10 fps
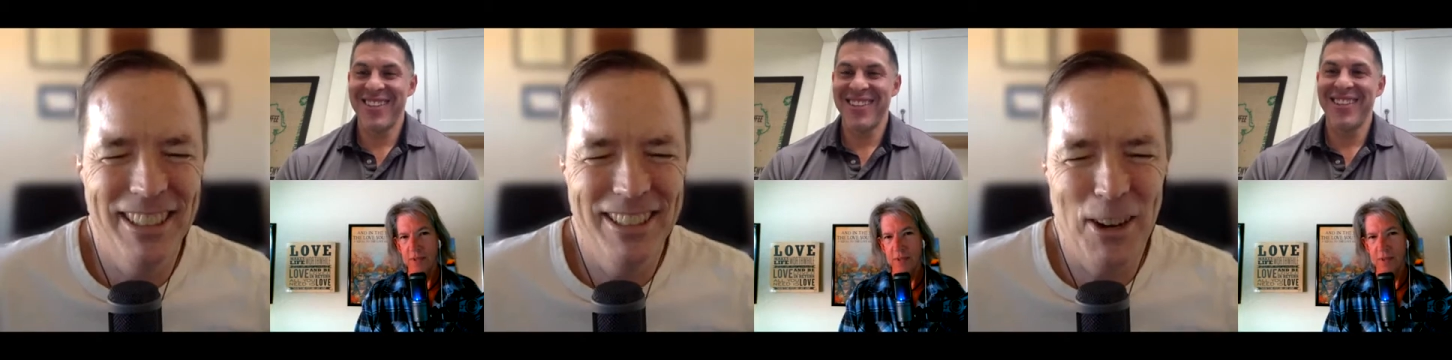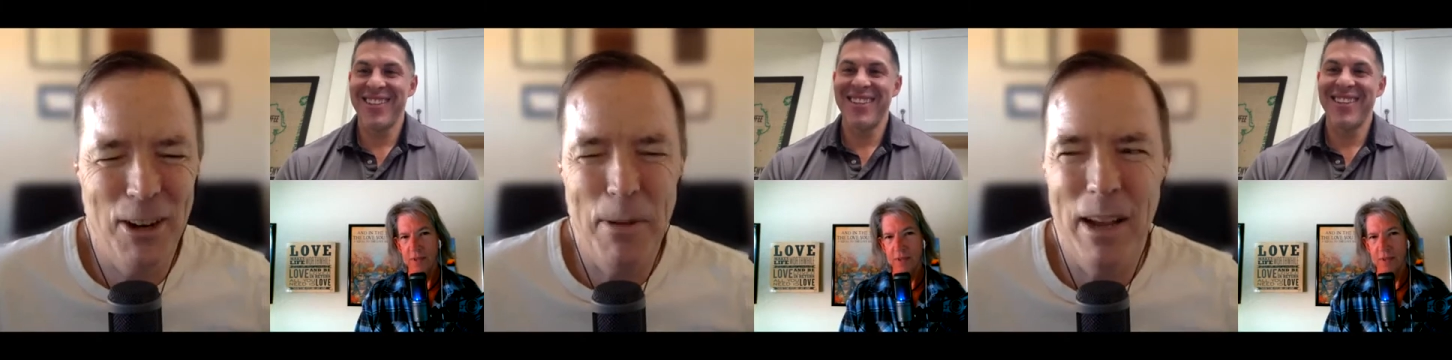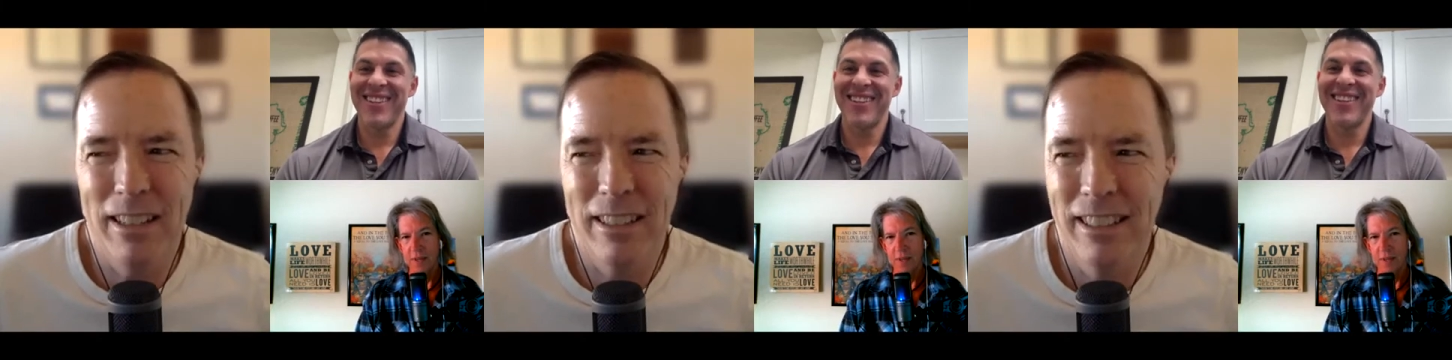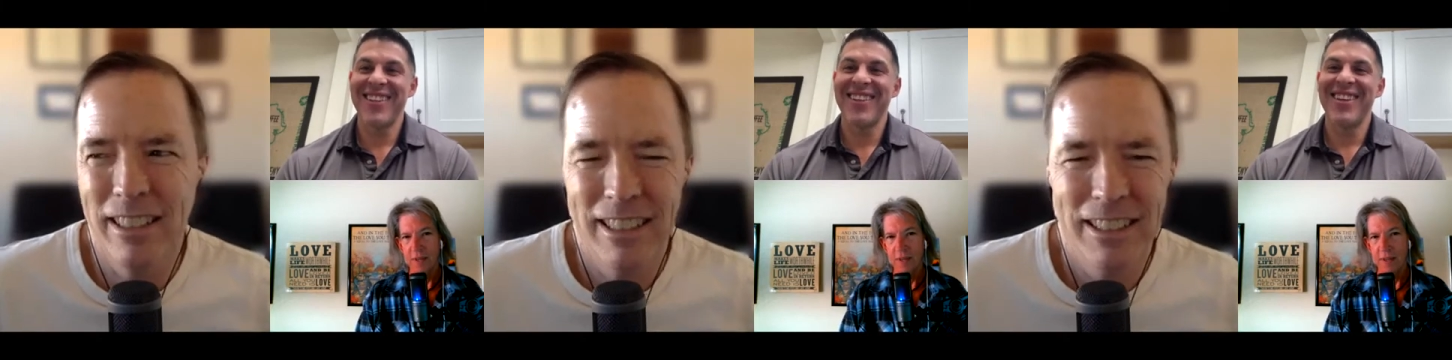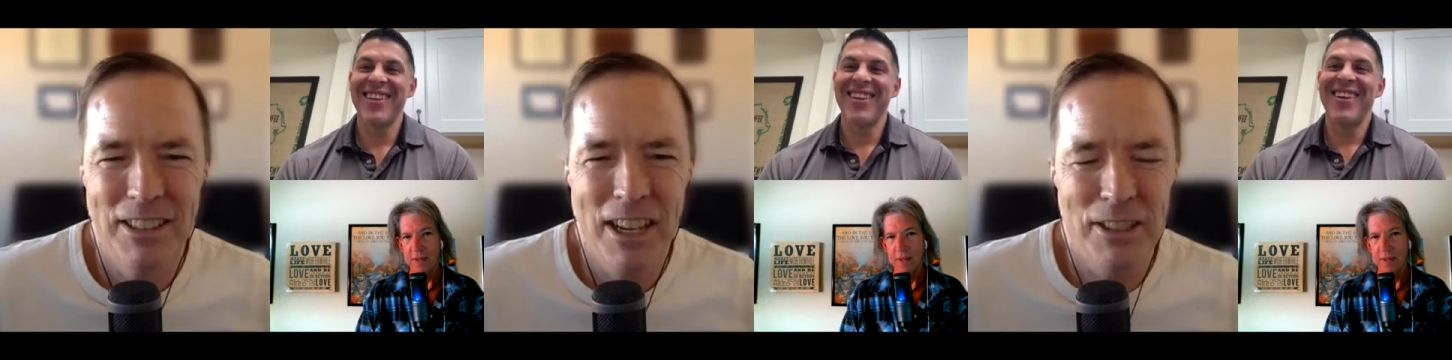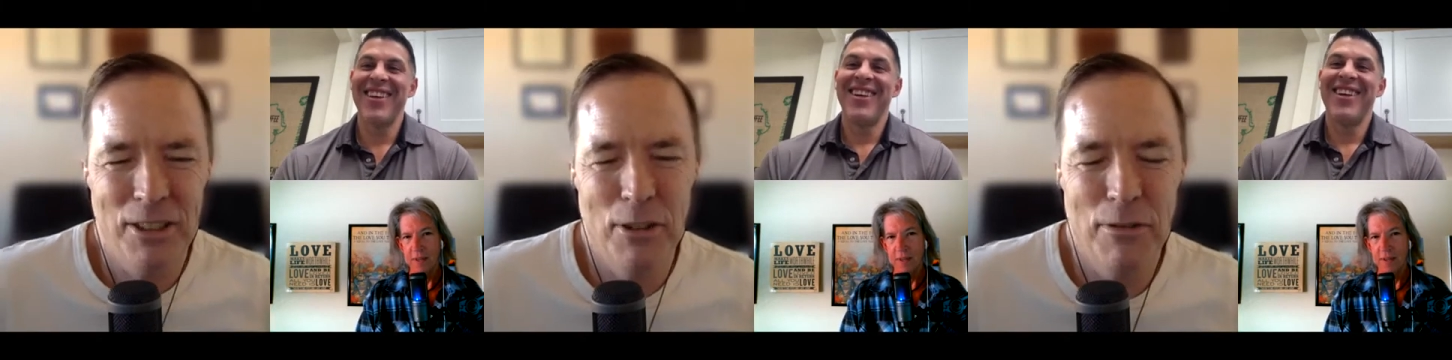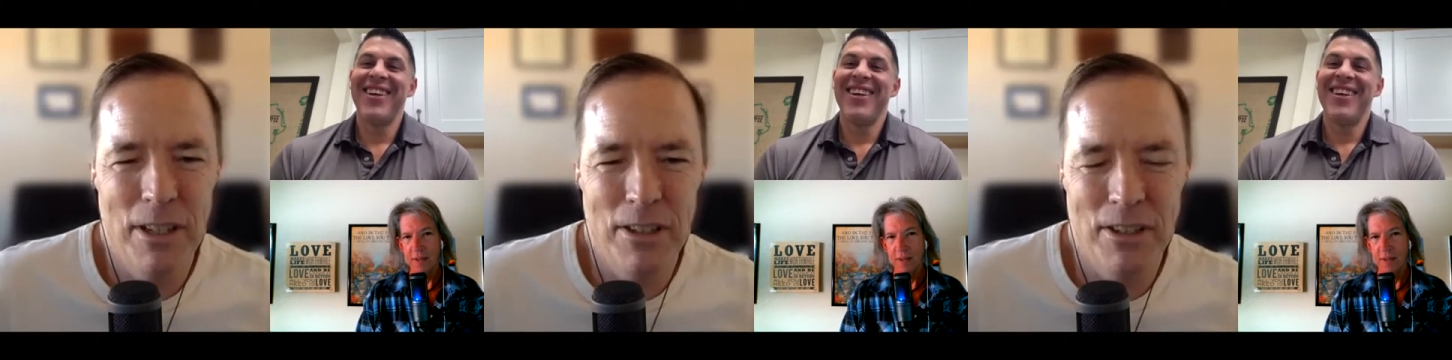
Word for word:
Speaker 1: you were going to talk about chasing your